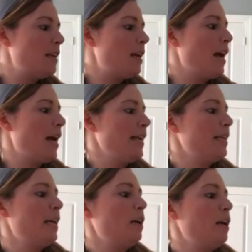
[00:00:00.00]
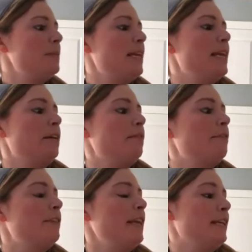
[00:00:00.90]
I can help take care of
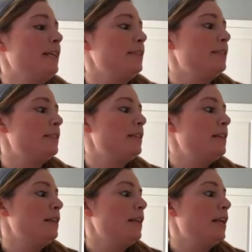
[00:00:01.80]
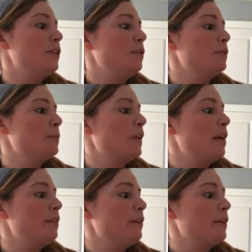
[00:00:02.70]
things that I use with
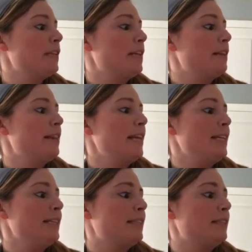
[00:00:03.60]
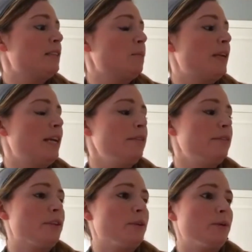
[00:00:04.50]
others and things that someone
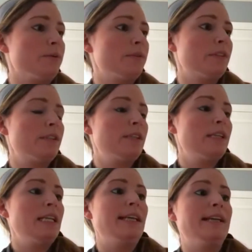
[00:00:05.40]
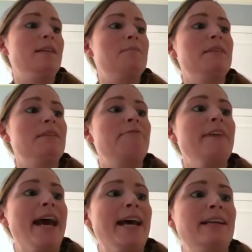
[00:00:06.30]
else used. It can be
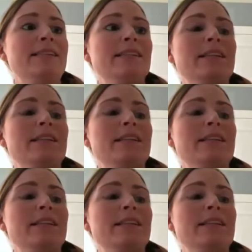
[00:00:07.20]
fast and